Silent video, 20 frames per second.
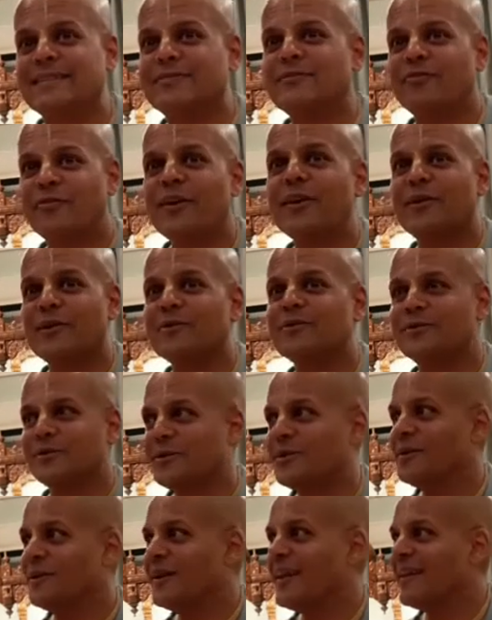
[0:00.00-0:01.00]
It's very close to
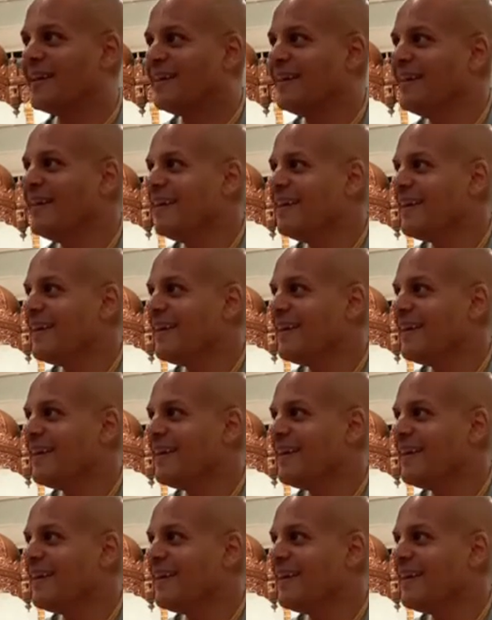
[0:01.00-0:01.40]
good.